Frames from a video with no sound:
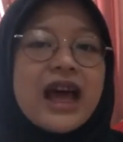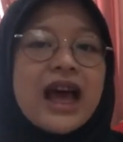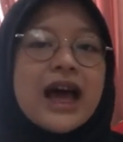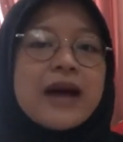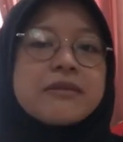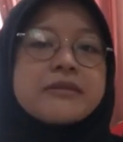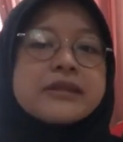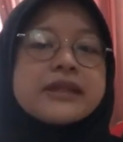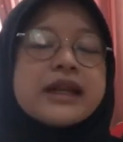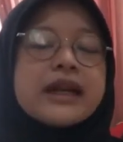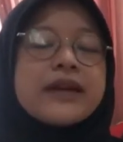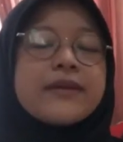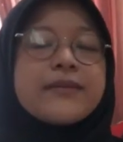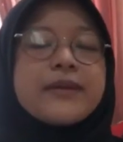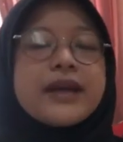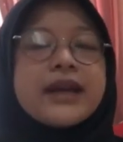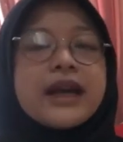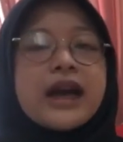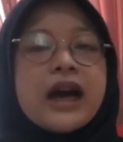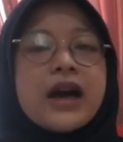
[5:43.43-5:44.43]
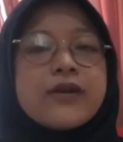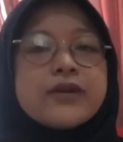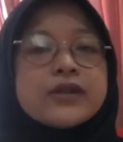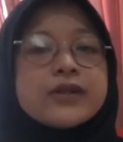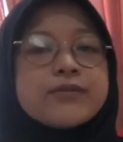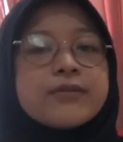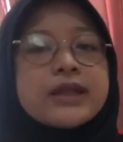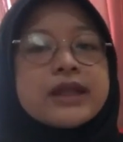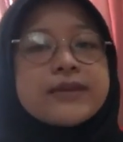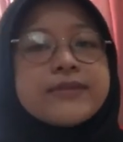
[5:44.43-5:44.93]
Abstract
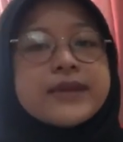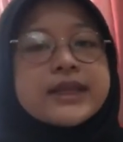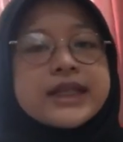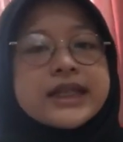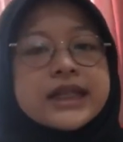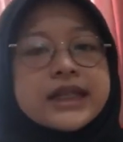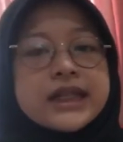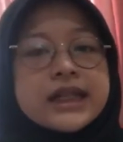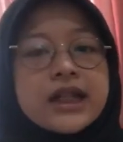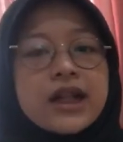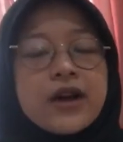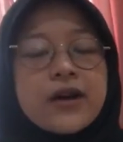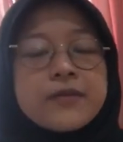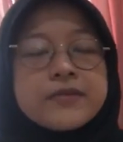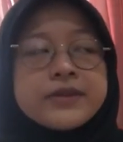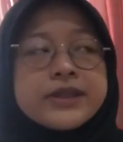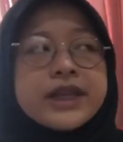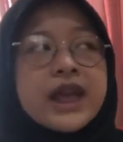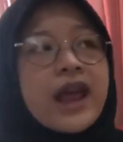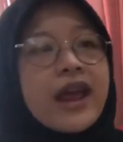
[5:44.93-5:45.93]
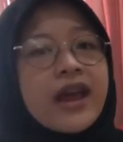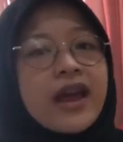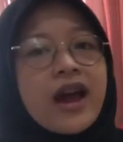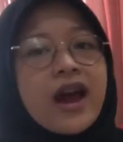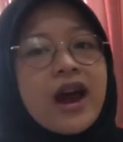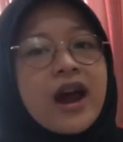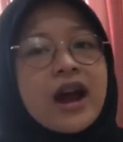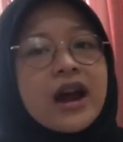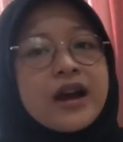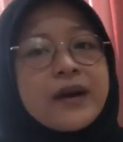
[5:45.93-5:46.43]
because mathematical objects
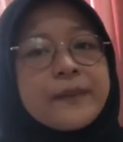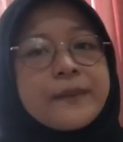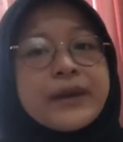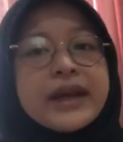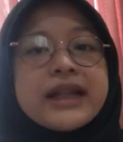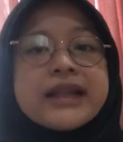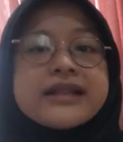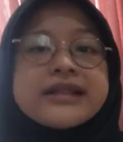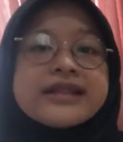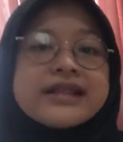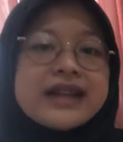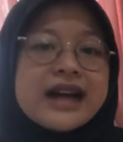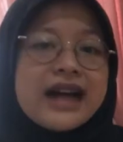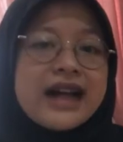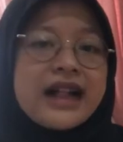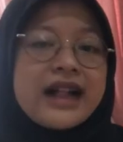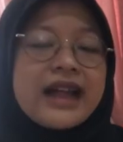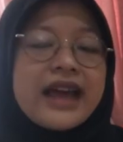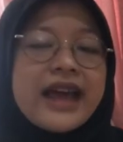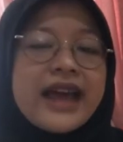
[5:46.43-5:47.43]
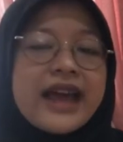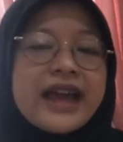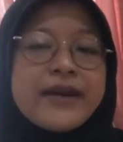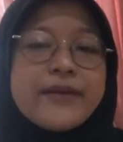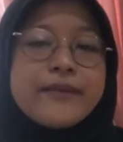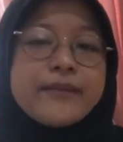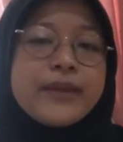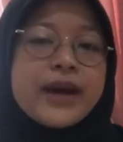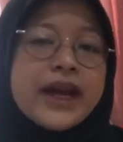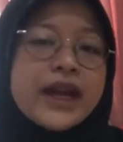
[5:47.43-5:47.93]
are mental
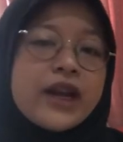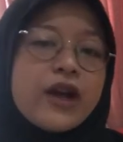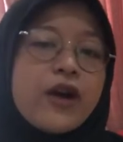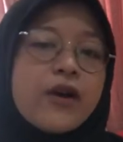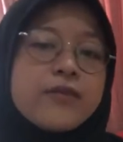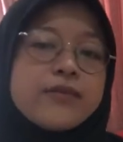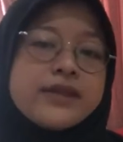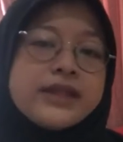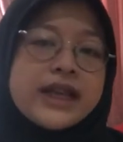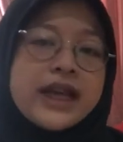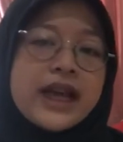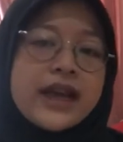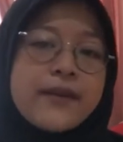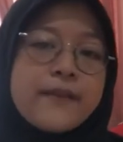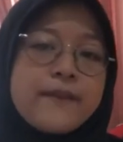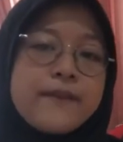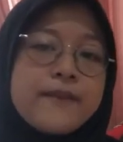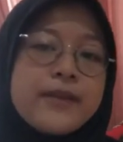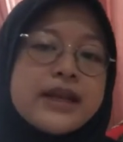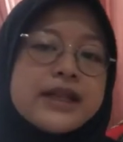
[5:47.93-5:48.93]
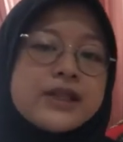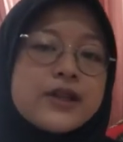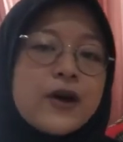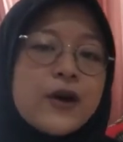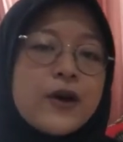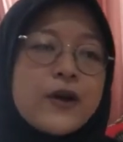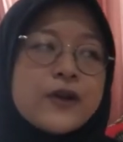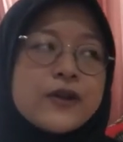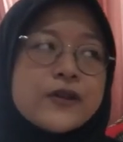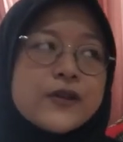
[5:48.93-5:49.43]
and mind object based
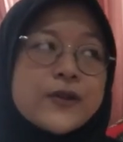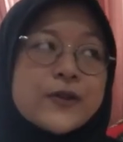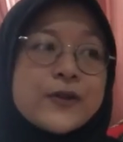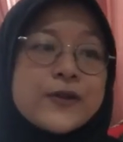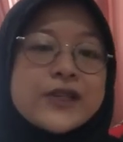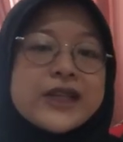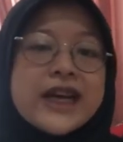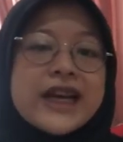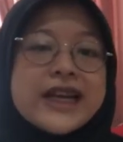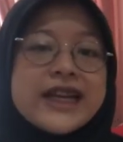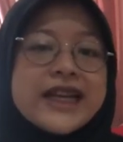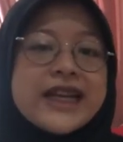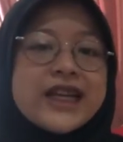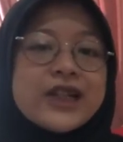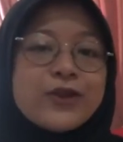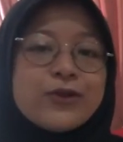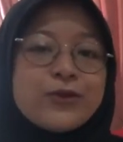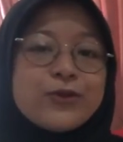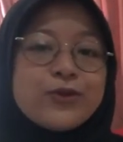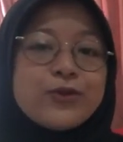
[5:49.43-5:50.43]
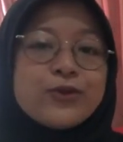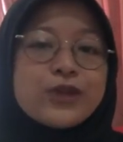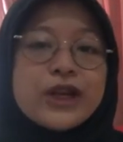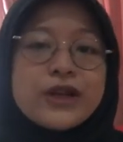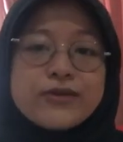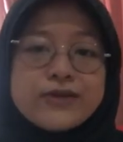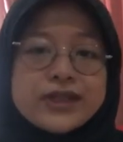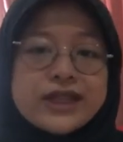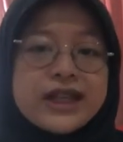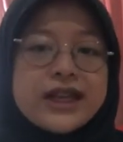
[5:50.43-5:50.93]
on Sojadi
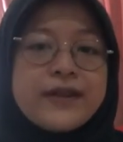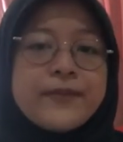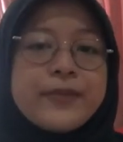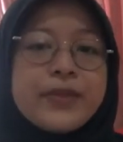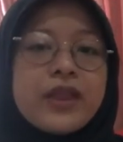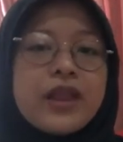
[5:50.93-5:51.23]
2000.